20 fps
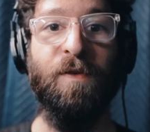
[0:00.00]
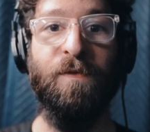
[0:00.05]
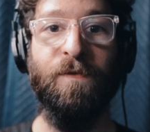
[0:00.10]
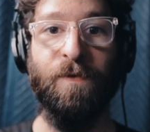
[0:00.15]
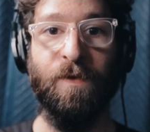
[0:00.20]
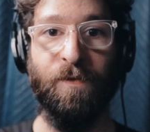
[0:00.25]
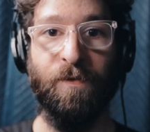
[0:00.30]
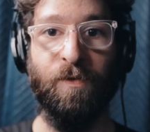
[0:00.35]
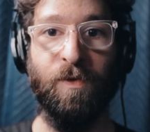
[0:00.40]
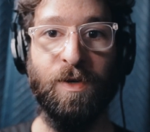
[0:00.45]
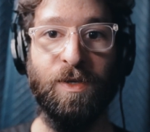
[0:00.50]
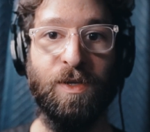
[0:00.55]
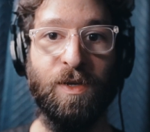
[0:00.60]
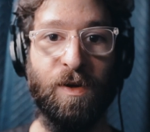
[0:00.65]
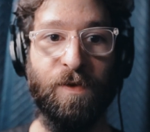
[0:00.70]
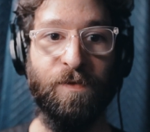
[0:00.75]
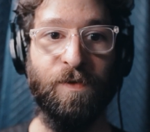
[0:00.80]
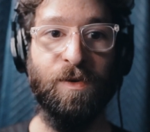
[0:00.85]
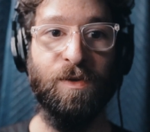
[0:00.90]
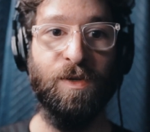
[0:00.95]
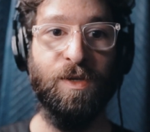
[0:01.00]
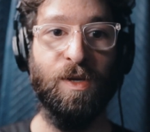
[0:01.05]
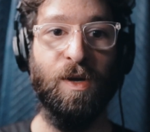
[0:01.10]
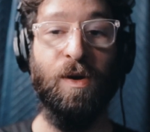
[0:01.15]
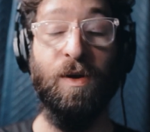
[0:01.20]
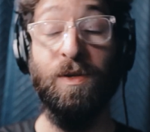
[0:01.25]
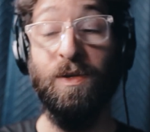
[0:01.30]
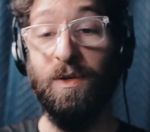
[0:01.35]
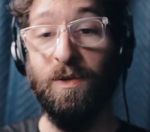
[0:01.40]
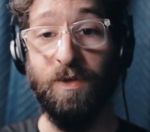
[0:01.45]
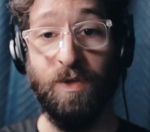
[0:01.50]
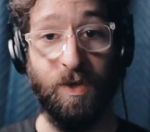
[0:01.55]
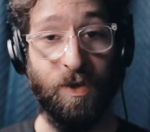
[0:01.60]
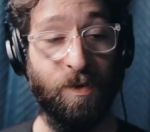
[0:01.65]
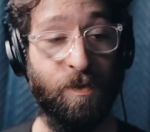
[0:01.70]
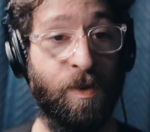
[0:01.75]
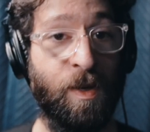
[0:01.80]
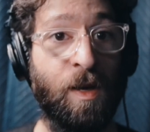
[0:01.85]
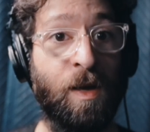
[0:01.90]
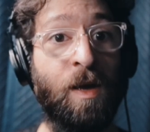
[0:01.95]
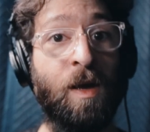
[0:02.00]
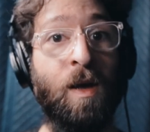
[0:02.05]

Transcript: for voiceovers on YouTube.